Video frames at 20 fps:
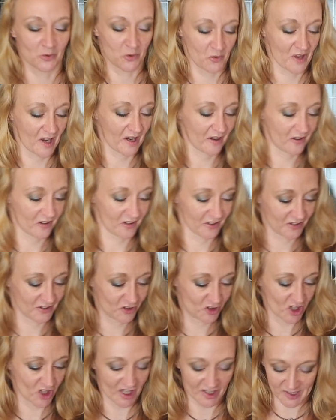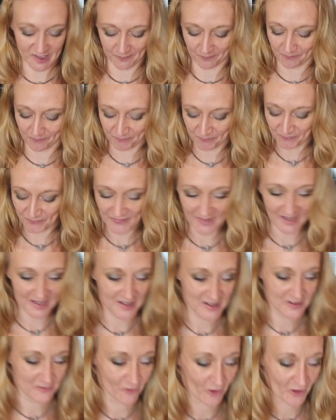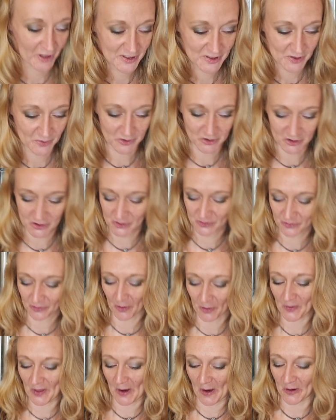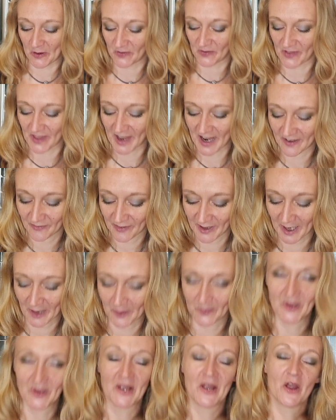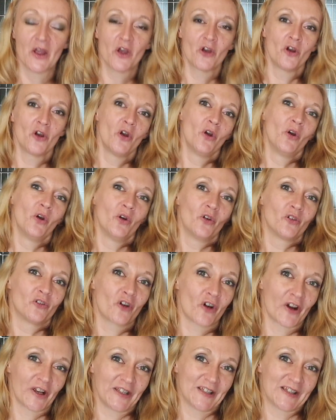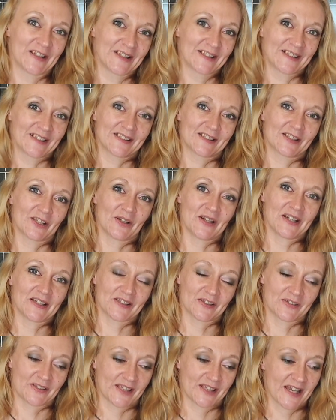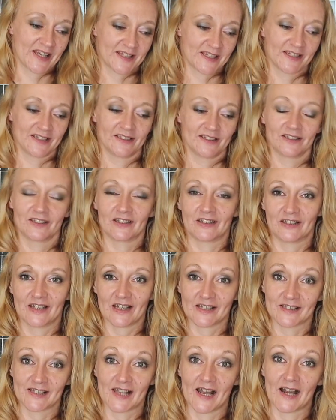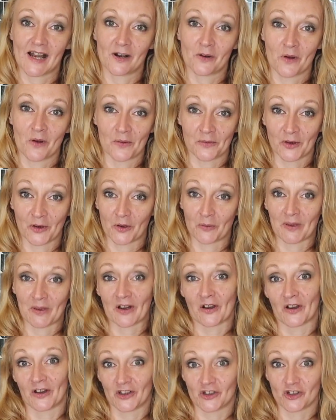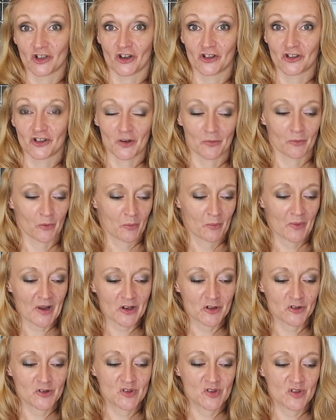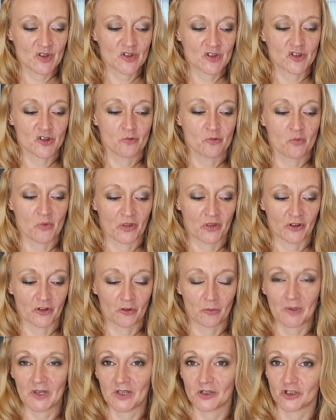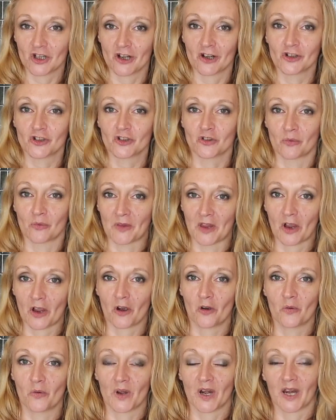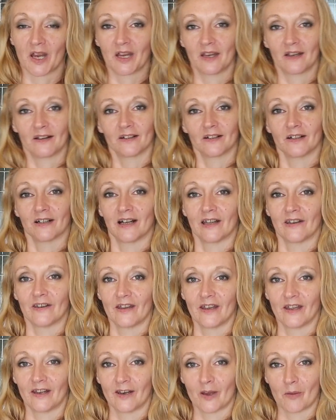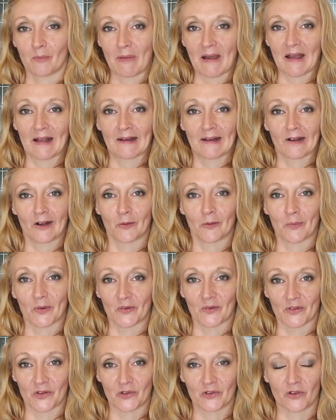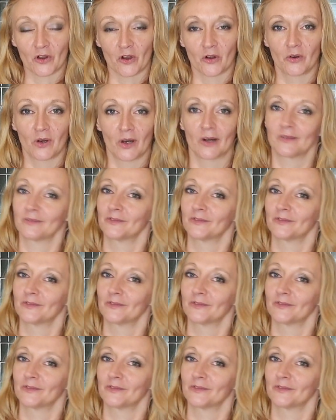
all that kind of jazz. Right, so we'll just throw that over there for now. Right, so as I said, that's how I'm going to be kind of charging up my battery system with the split charge from the alternator and then a backup of the solar.